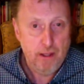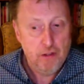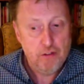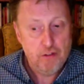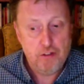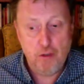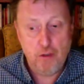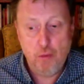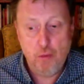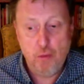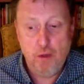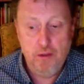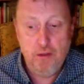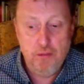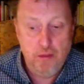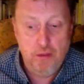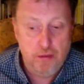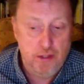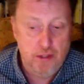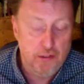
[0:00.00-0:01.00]
So, one of the
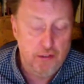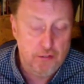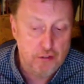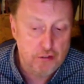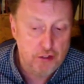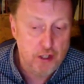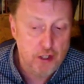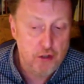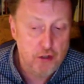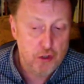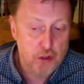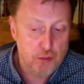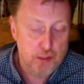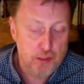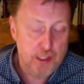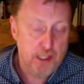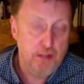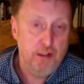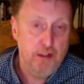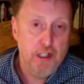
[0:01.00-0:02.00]
things that social
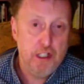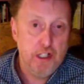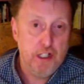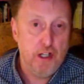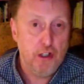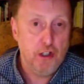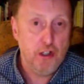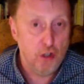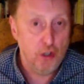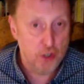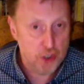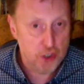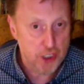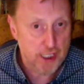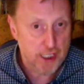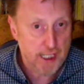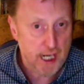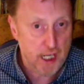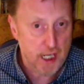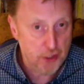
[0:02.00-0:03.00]
materialist psychology
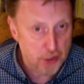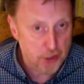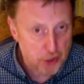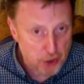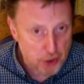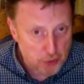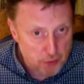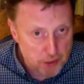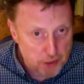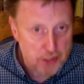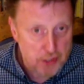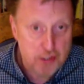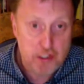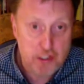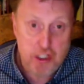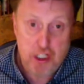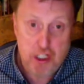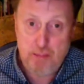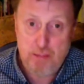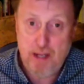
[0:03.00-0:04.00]
can do is to
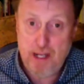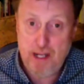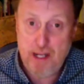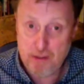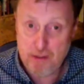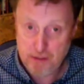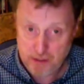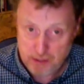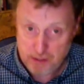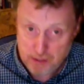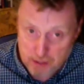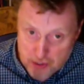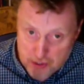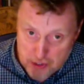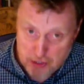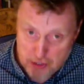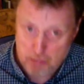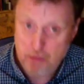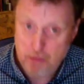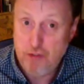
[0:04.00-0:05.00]
dispel
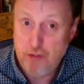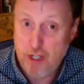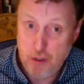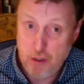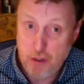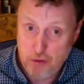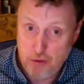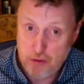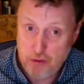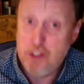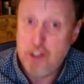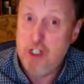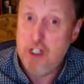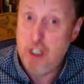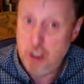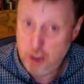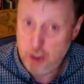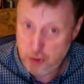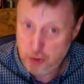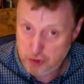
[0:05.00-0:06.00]
some of those
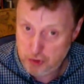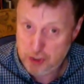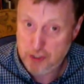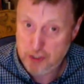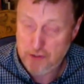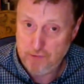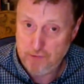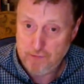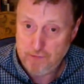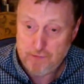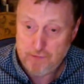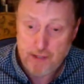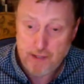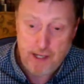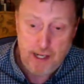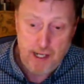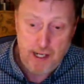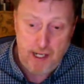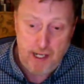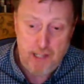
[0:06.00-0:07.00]
illusions
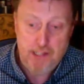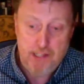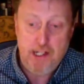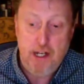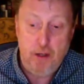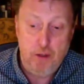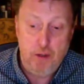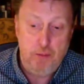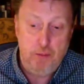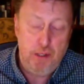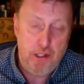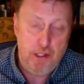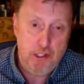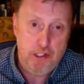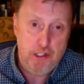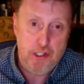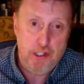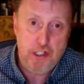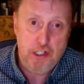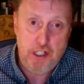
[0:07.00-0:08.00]
and to help the
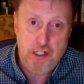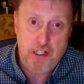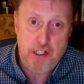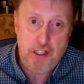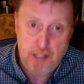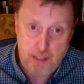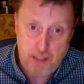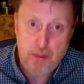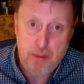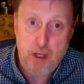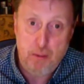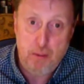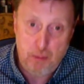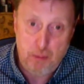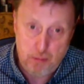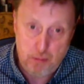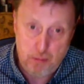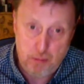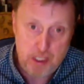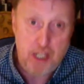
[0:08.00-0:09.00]
person to see that their
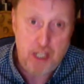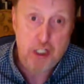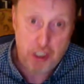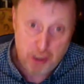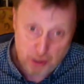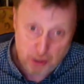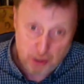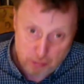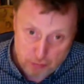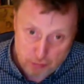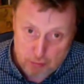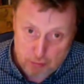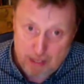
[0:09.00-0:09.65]
problems actually come from